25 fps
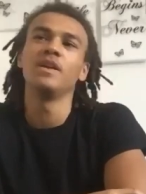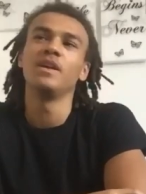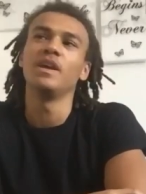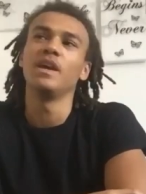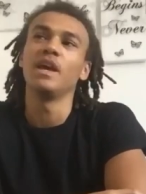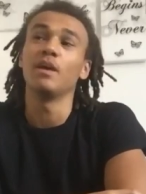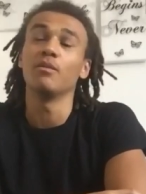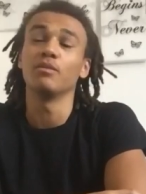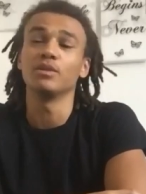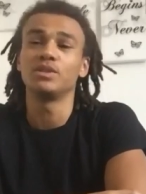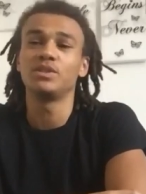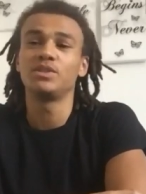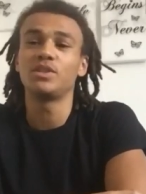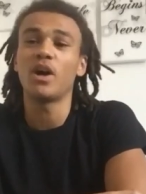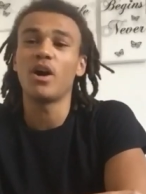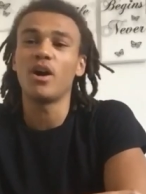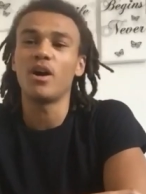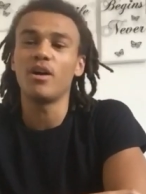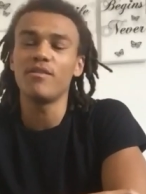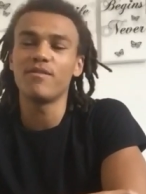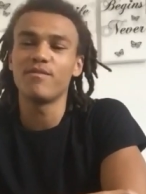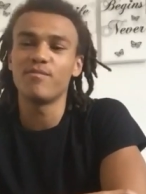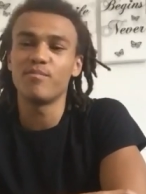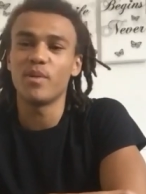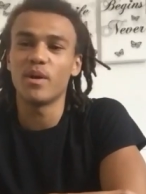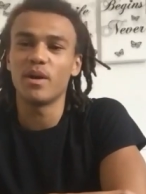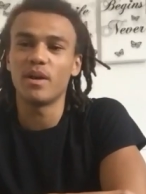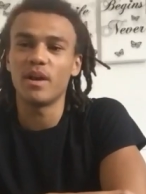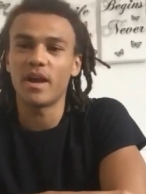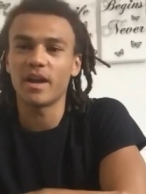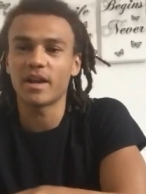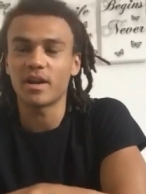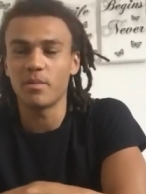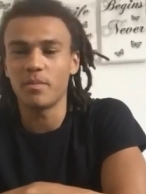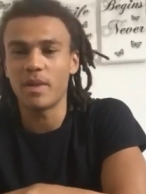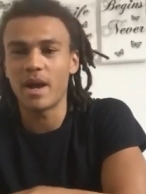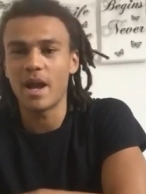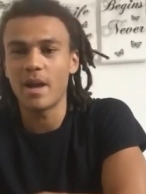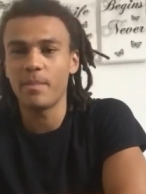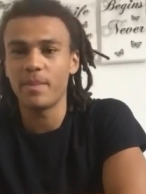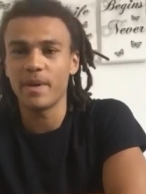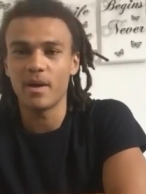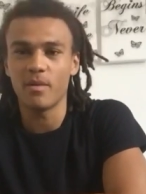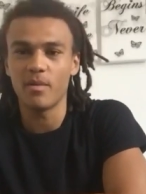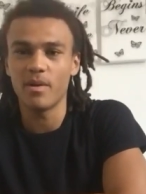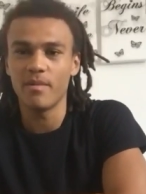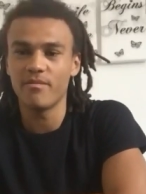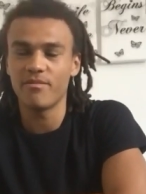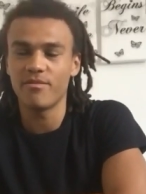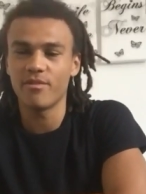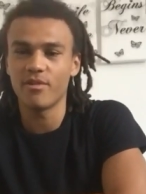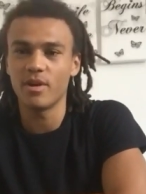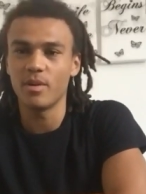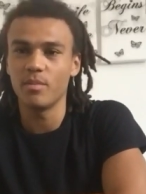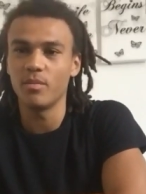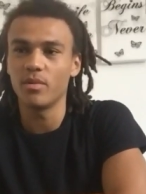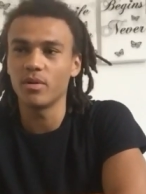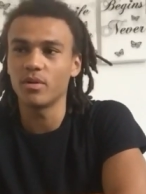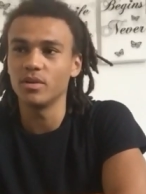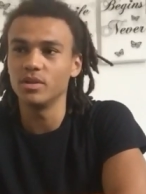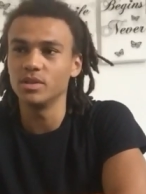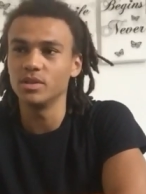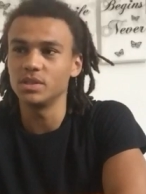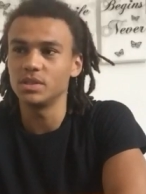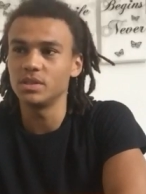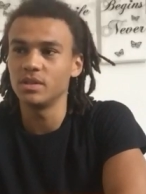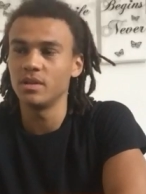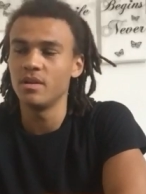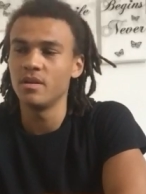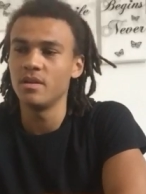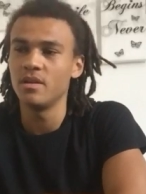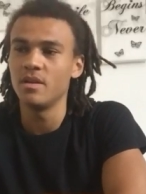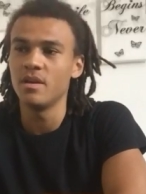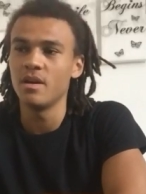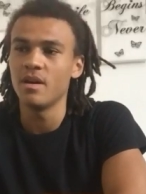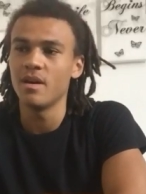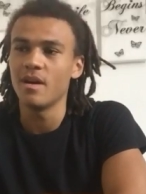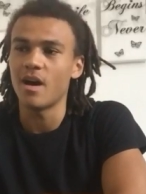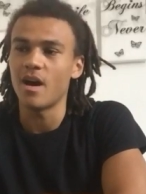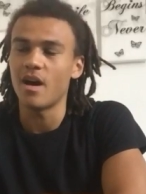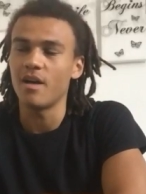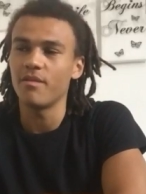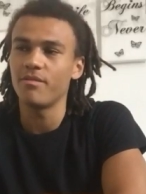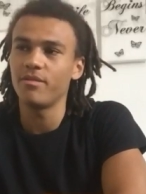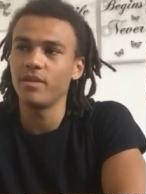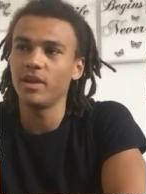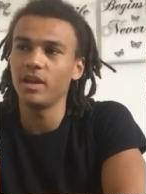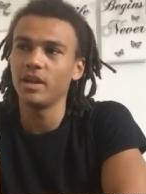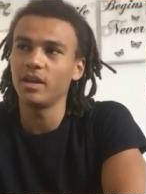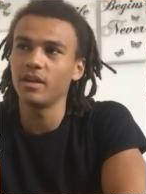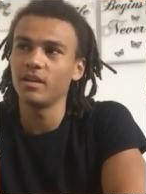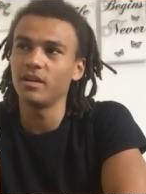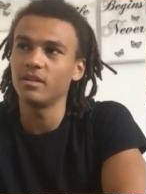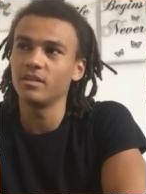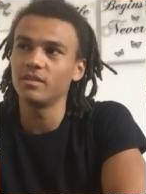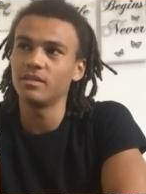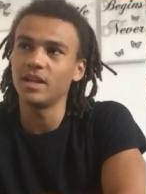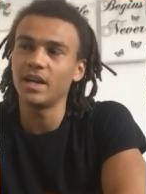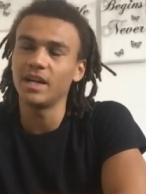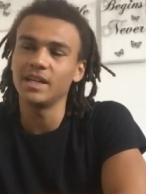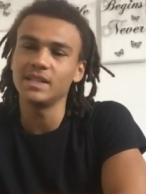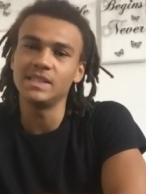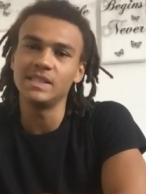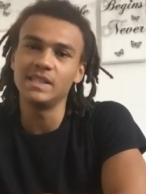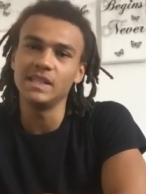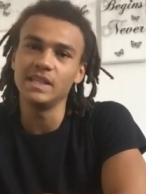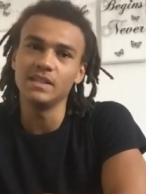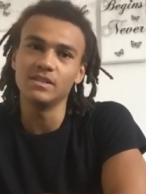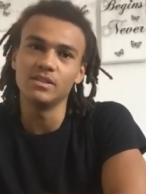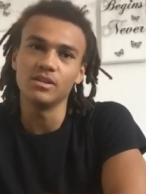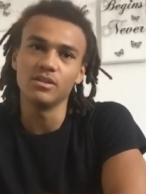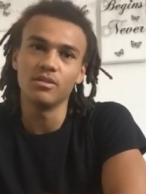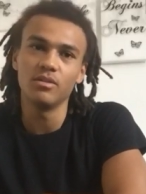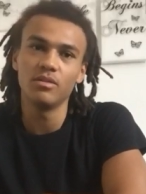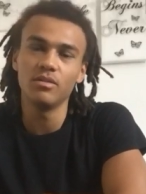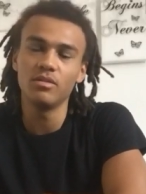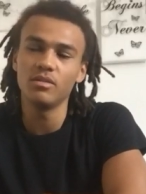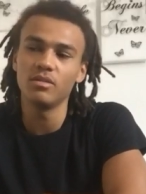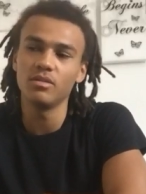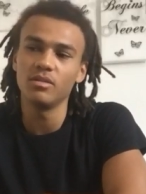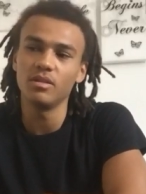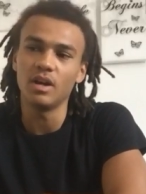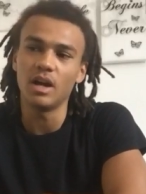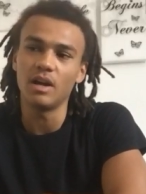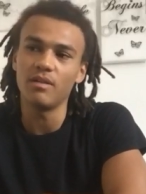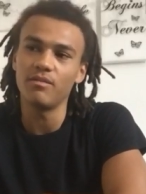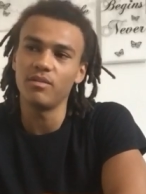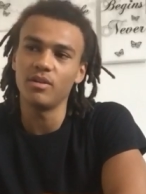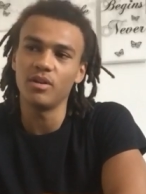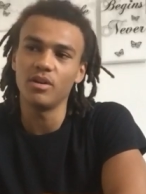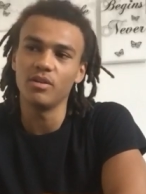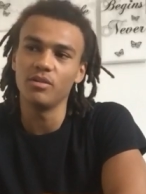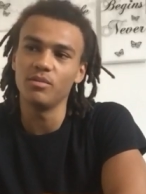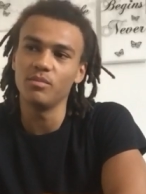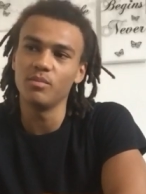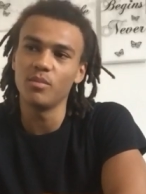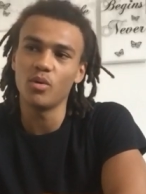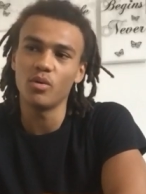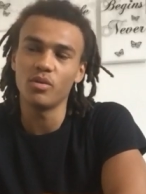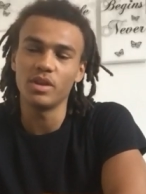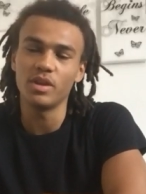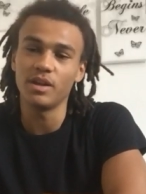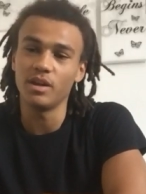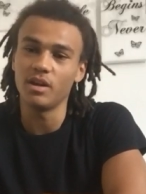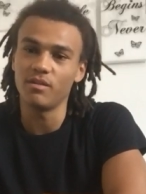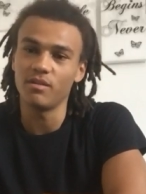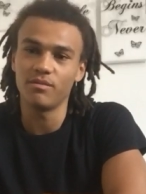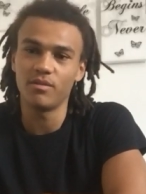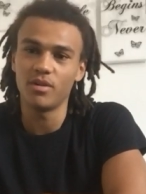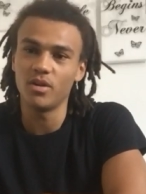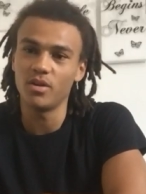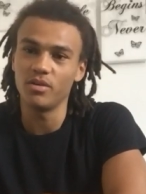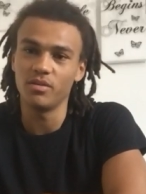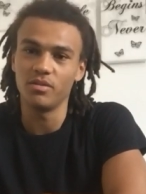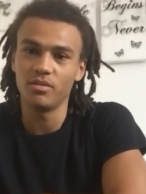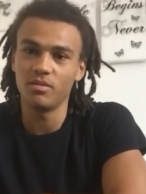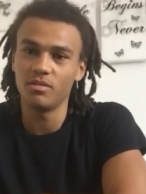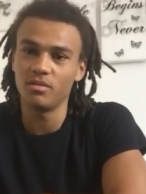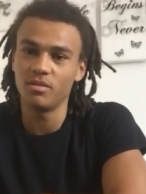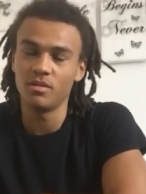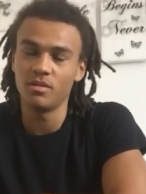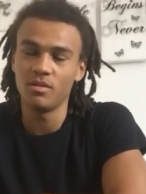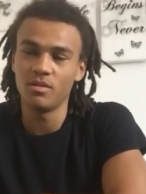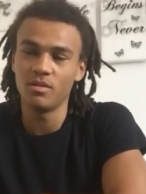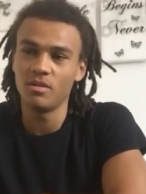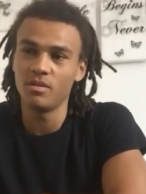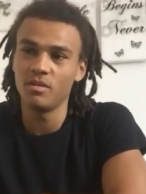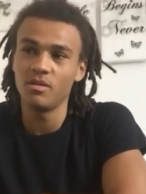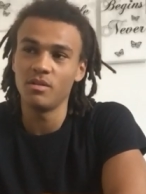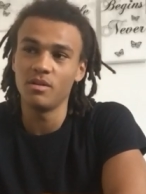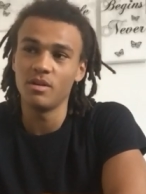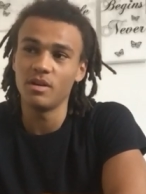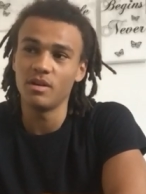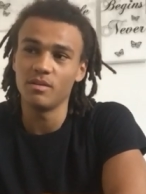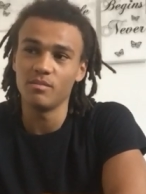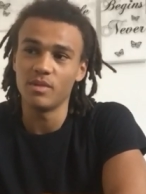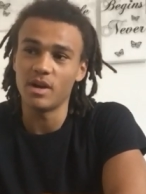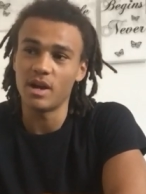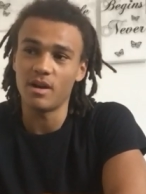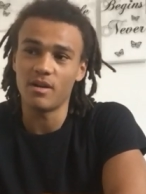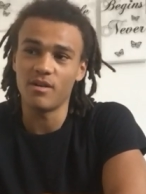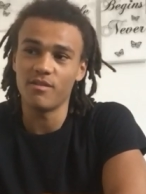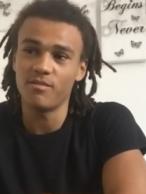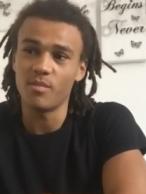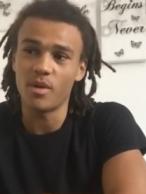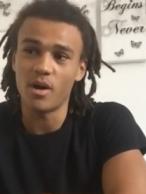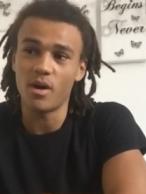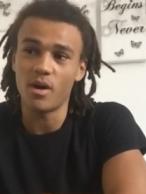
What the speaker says: it was tough, but like I'm happy I went for it, because I think that season I've learned more than I've learned out of my